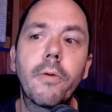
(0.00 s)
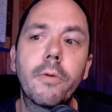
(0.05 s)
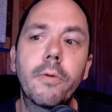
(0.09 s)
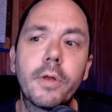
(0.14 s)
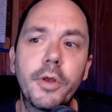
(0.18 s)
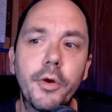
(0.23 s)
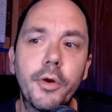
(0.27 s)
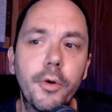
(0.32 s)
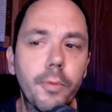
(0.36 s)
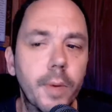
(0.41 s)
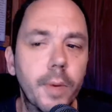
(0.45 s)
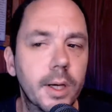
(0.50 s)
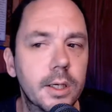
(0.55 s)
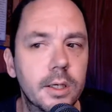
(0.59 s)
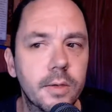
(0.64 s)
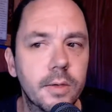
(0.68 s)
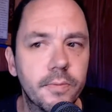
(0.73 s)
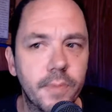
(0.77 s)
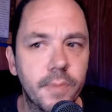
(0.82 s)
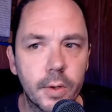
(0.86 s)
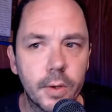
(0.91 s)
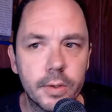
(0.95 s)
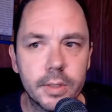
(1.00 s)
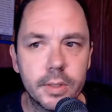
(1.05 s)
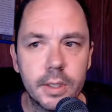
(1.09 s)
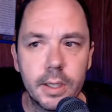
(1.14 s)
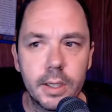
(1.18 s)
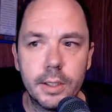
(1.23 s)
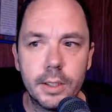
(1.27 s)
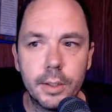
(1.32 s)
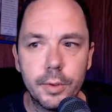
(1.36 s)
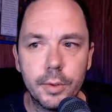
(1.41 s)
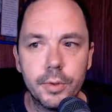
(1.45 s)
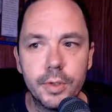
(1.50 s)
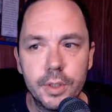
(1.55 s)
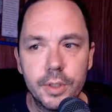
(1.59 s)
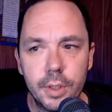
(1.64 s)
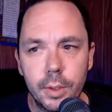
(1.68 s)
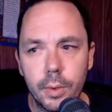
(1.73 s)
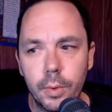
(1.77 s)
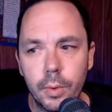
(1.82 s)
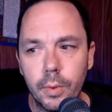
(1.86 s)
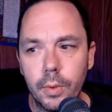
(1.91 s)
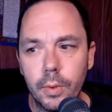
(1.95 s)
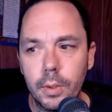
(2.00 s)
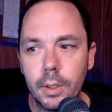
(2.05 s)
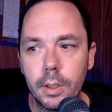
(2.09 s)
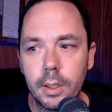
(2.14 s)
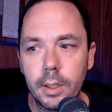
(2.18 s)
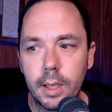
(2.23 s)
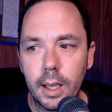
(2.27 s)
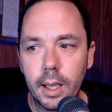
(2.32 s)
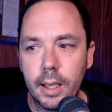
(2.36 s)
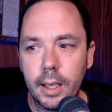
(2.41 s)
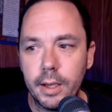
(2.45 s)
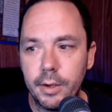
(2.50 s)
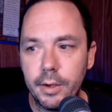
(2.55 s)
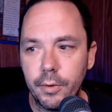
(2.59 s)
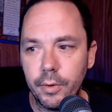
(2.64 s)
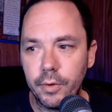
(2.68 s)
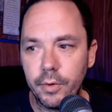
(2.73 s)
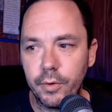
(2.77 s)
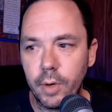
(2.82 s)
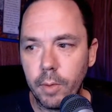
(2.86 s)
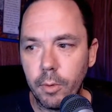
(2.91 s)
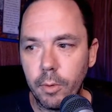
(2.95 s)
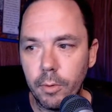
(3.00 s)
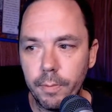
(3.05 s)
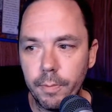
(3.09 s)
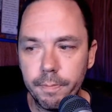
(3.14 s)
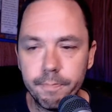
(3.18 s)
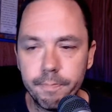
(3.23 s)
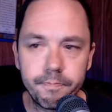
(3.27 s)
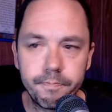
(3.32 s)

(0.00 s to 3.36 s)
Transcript: too much diversity too soon can get you in trouble.